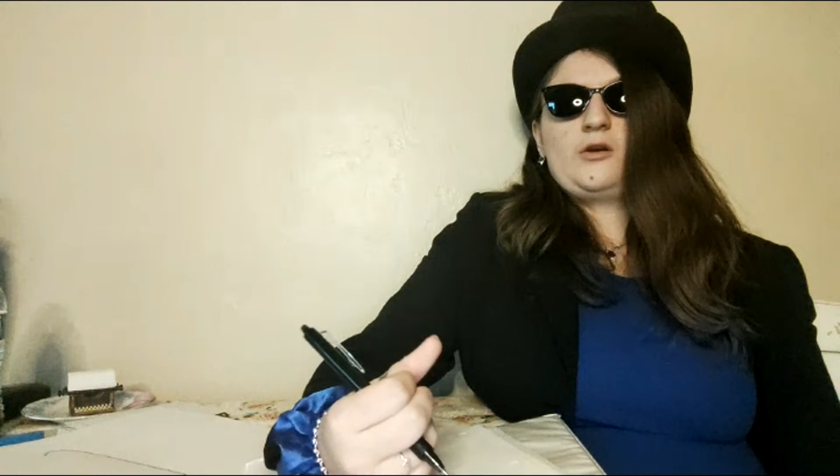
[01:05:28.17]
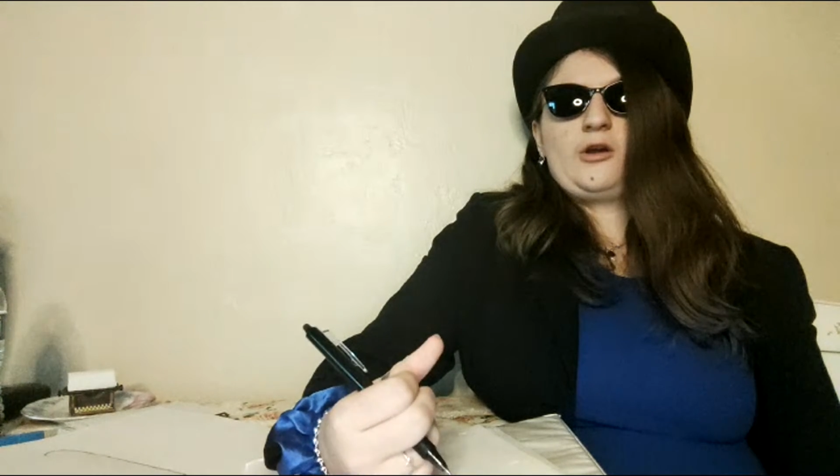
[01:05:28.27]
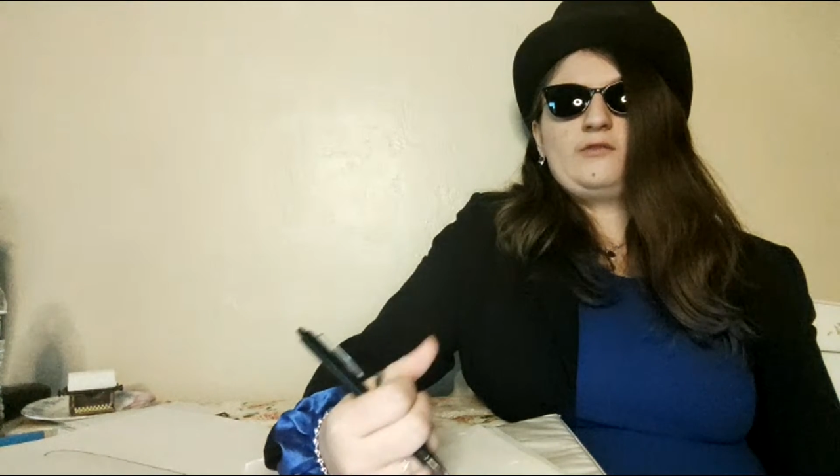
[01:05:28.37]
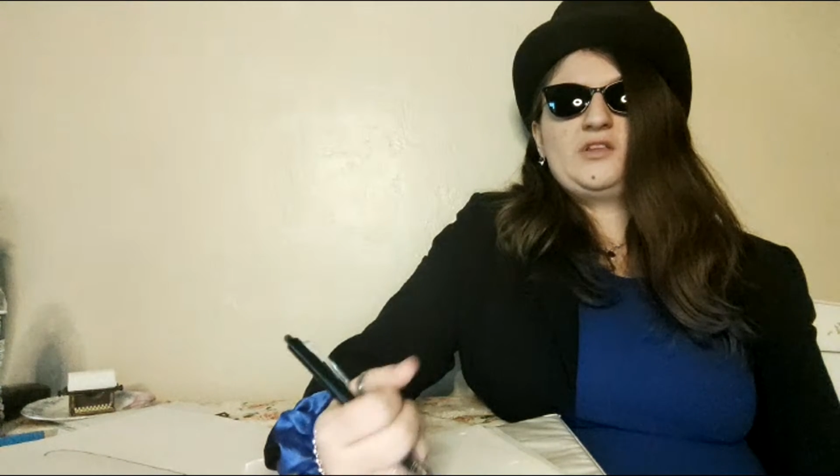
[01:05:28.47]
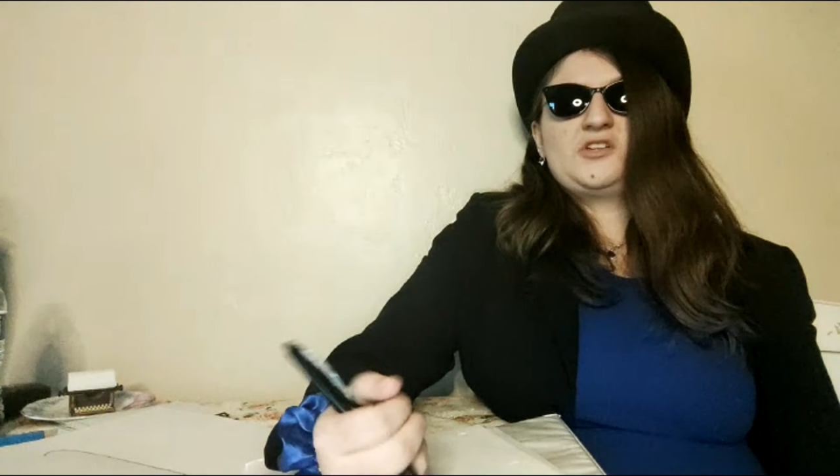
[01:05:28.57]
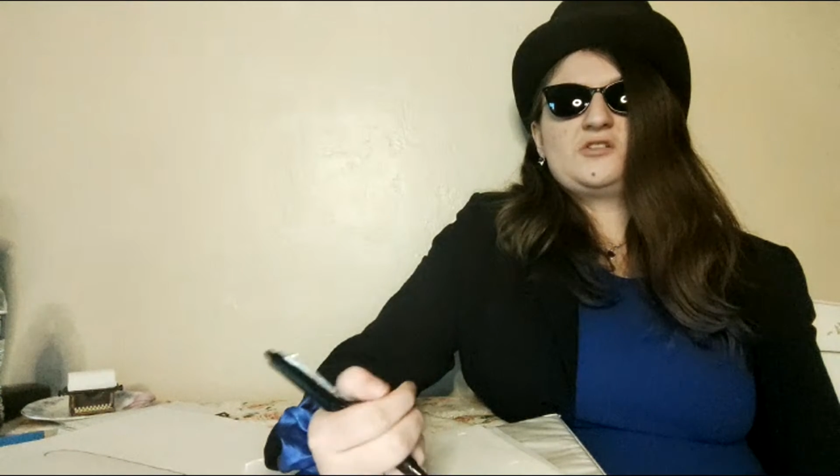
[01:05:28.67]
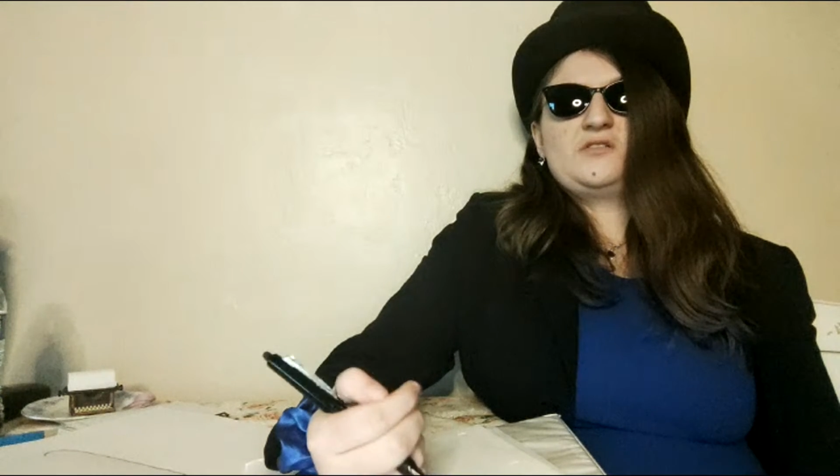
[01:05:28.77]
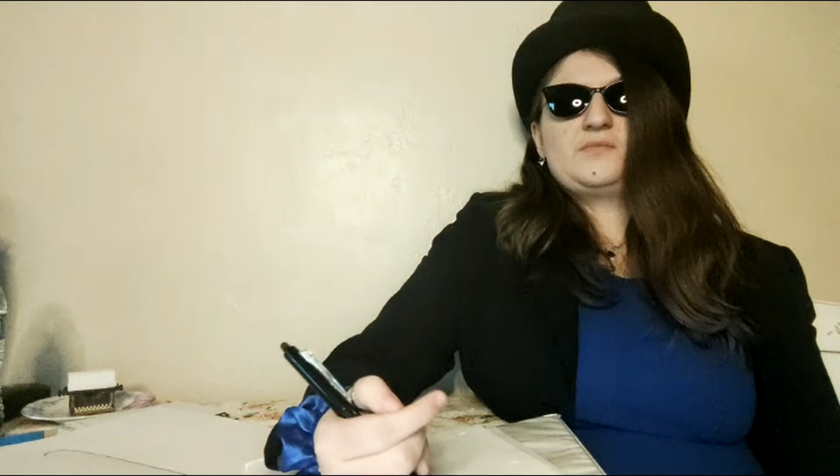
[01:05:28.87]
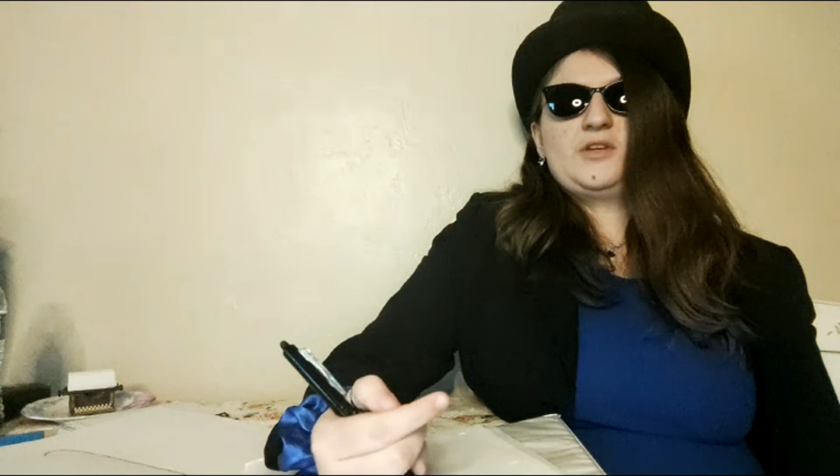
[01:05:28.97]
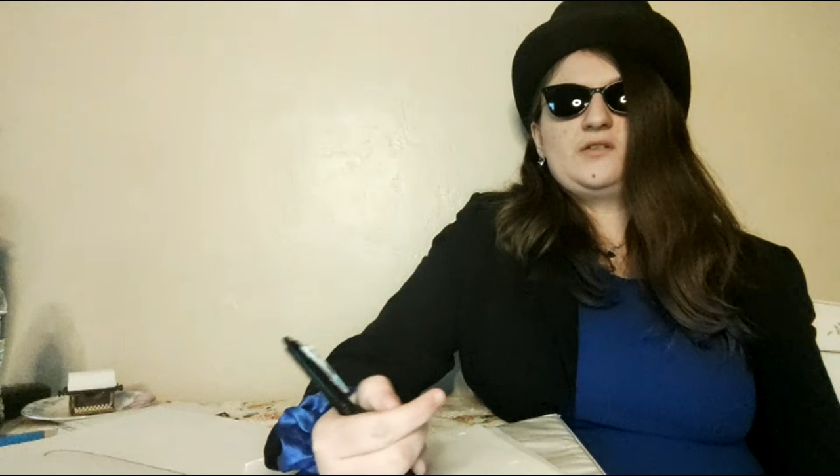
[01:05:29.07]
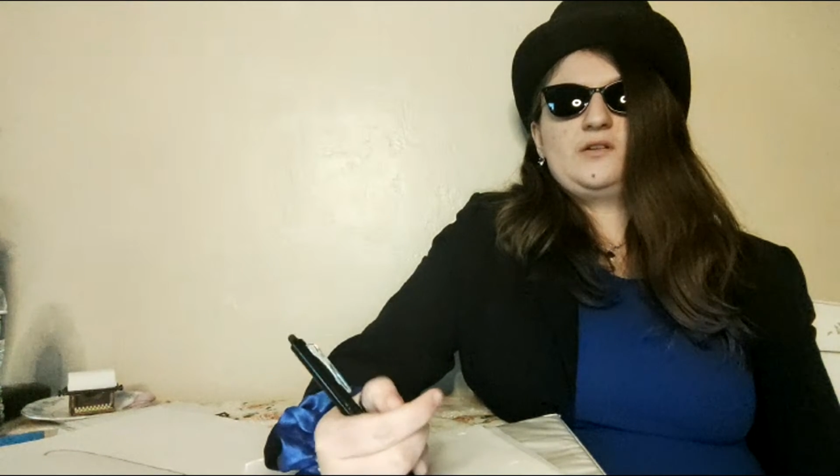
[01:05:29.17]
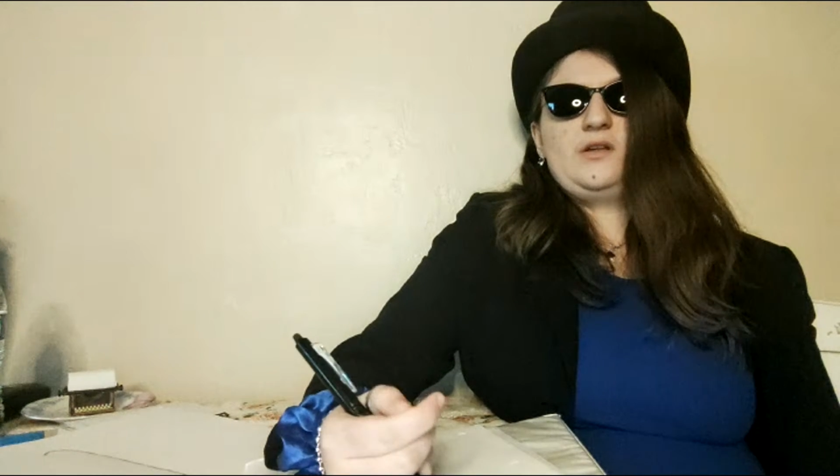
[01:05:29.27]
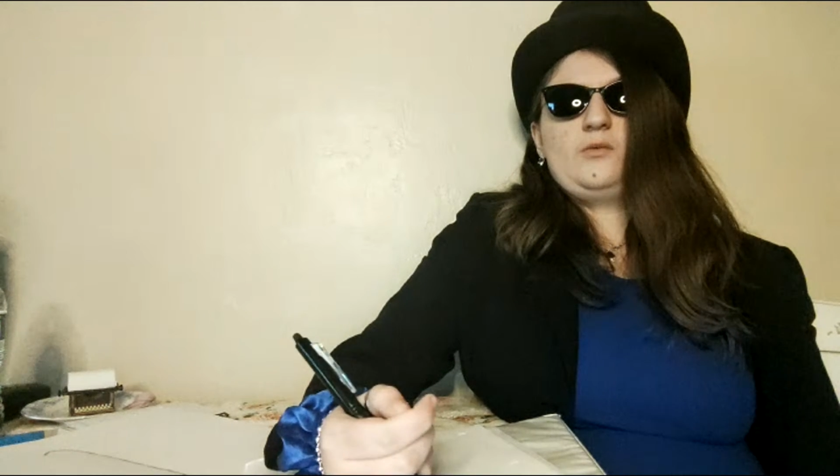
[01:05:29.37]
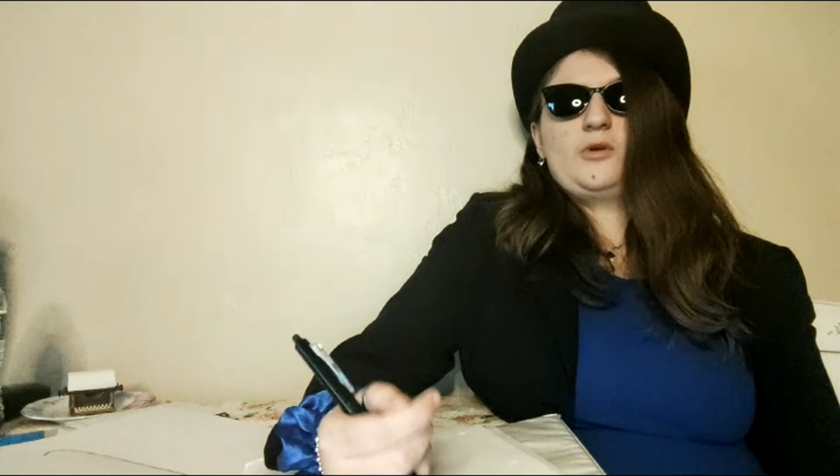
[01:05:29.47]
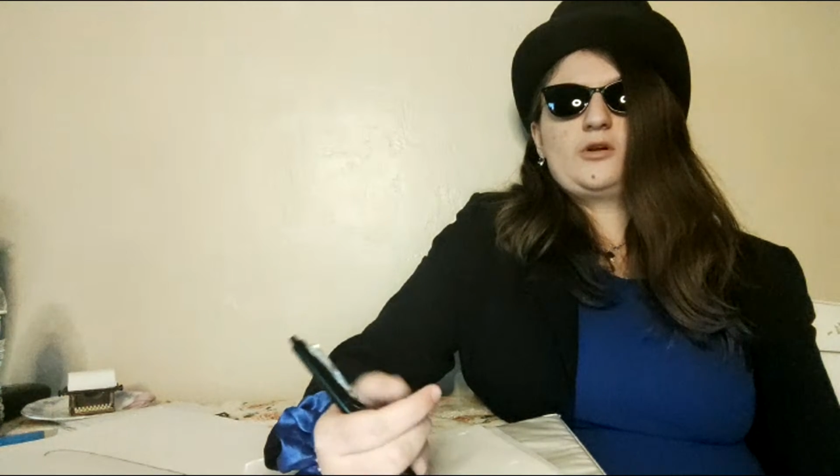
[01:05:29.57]
I really should have spent
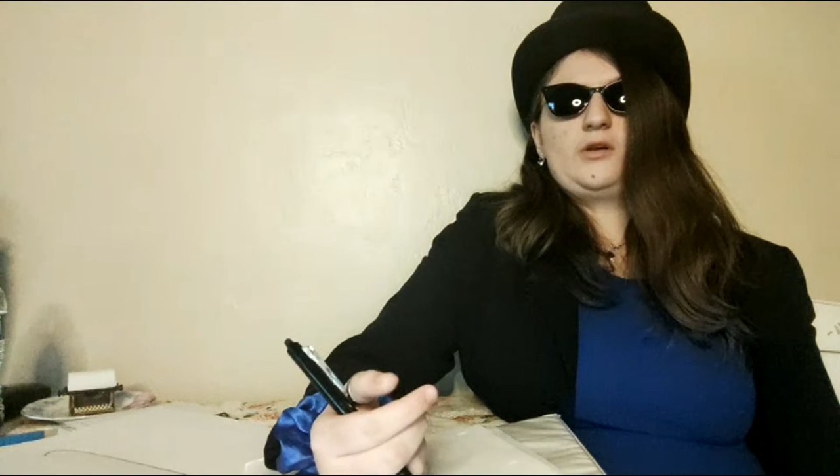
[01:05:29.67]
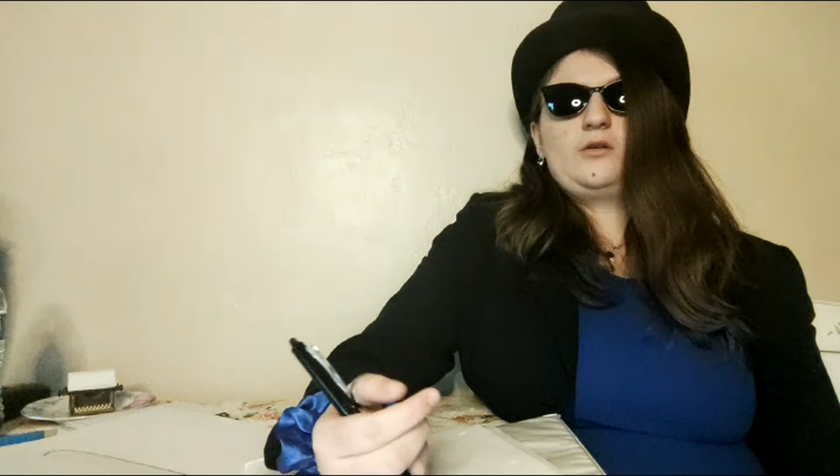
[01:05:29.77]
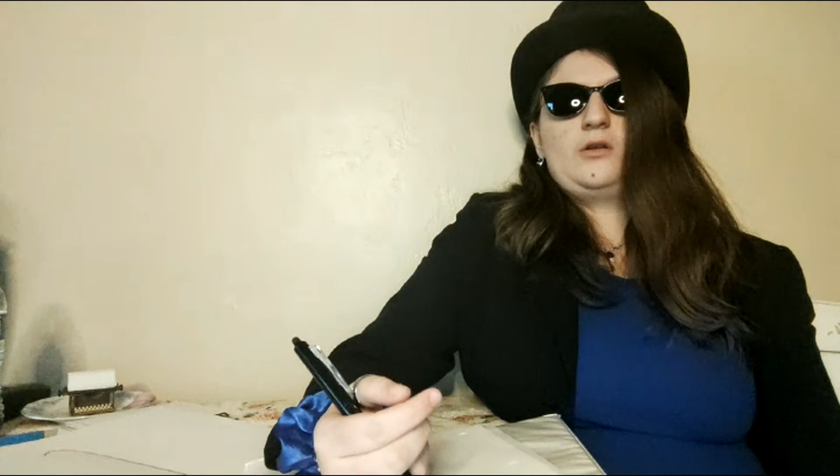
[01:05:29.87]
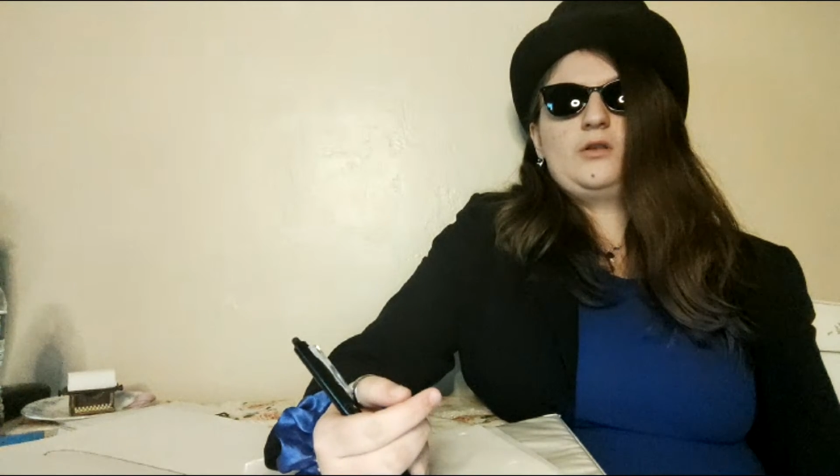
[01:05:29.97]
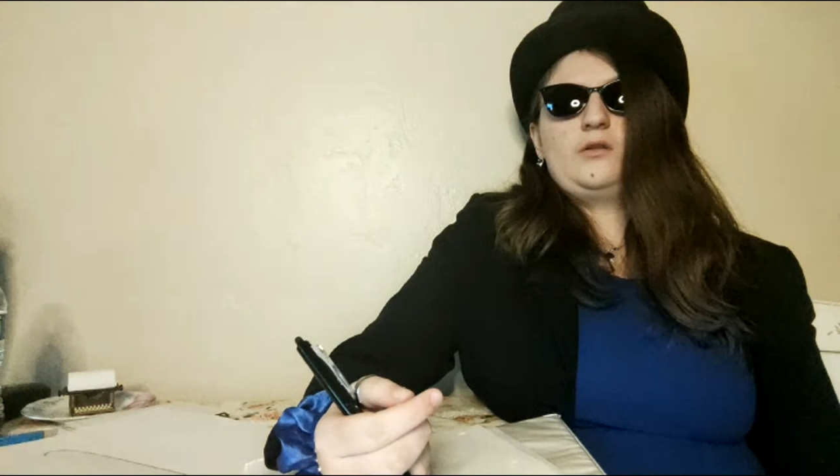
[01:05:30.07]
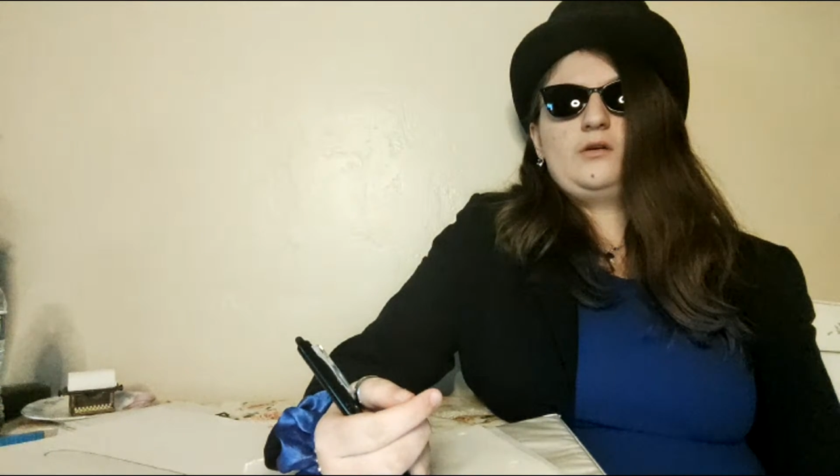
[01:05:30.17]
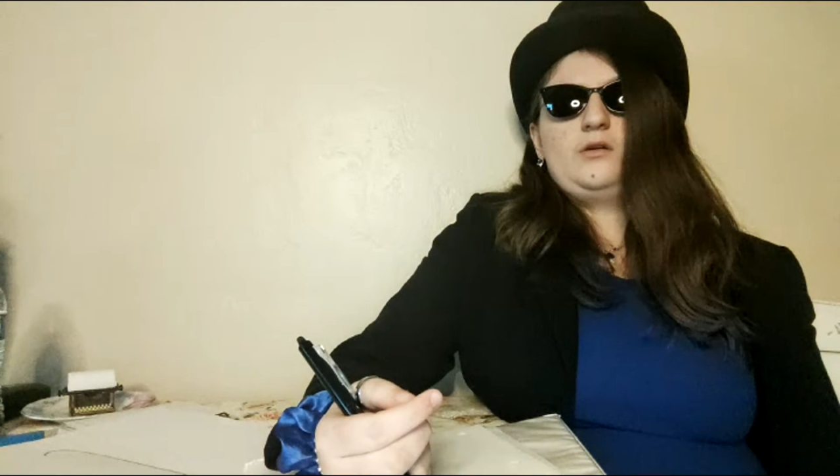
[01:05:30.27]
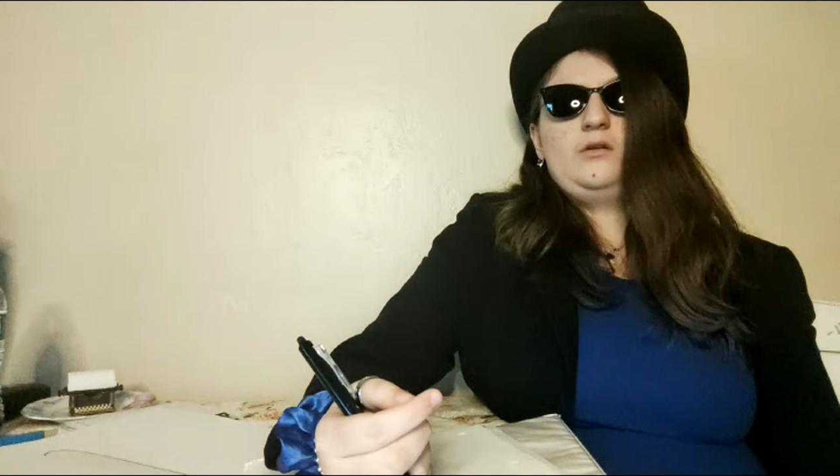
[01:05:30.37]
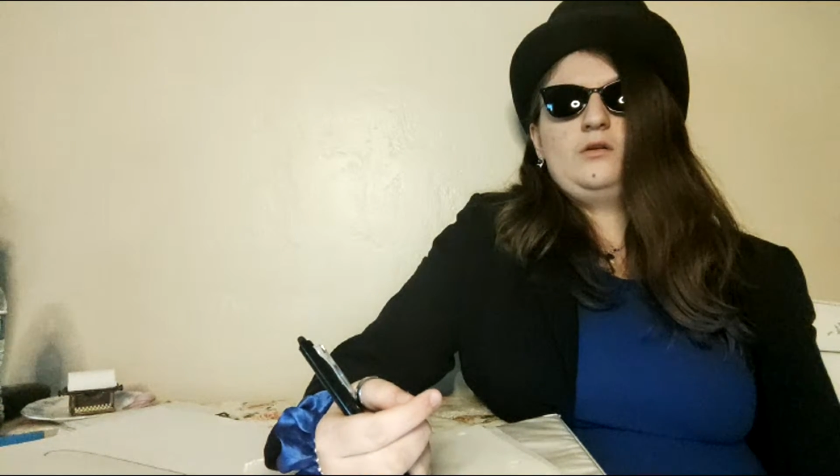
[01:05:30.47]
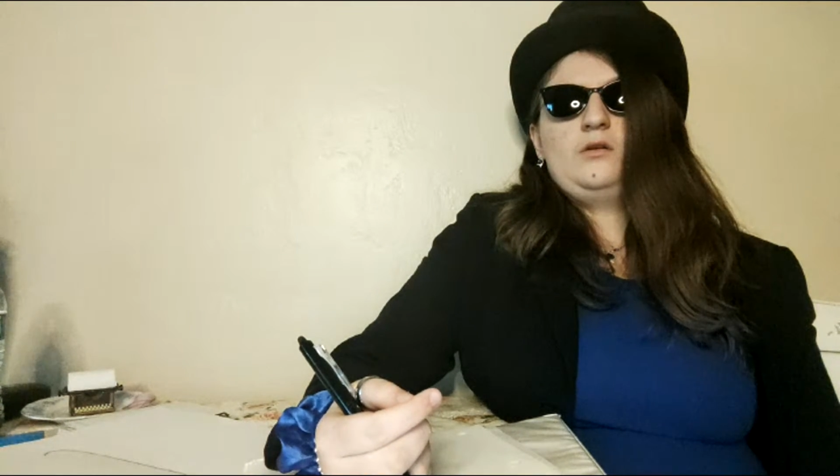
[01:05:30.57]
today working on the